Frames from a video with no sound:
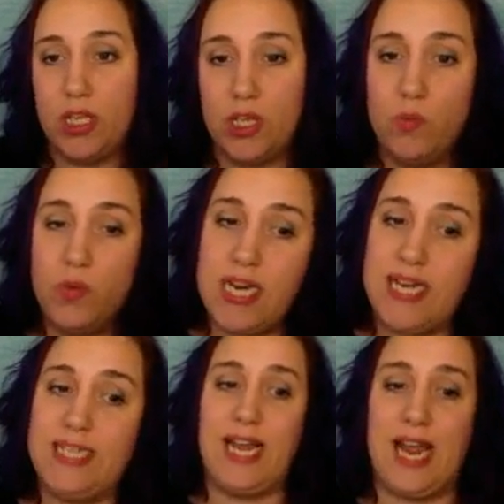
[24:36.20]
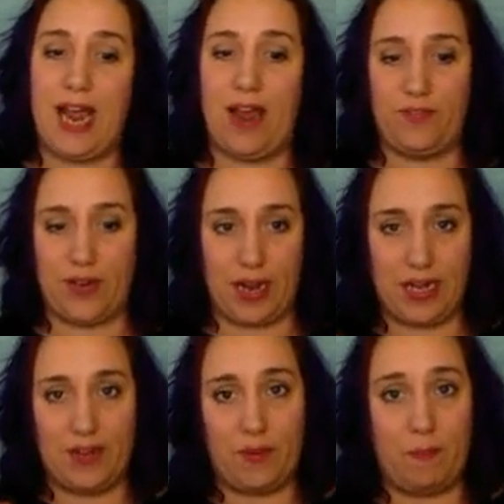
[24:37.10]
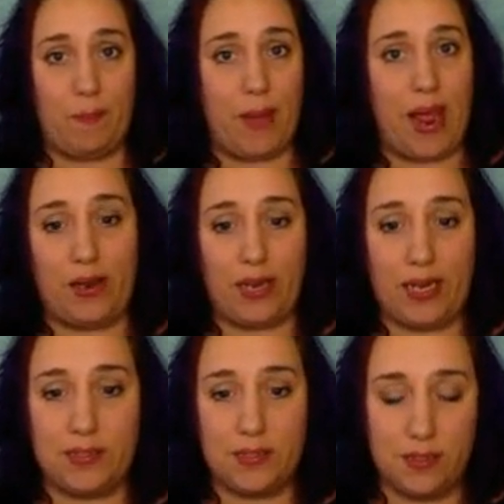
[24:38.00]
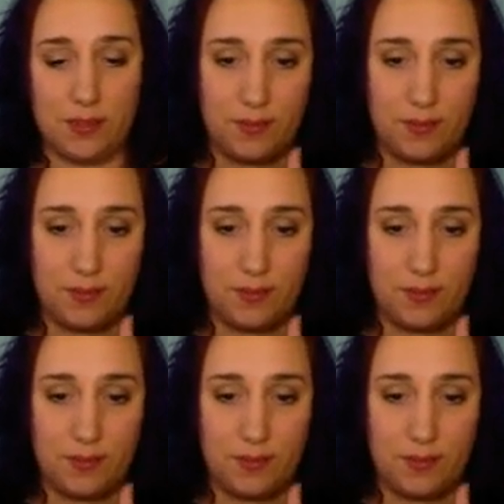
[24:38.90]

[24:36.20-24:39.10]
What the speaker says: You need to have kind of a balance.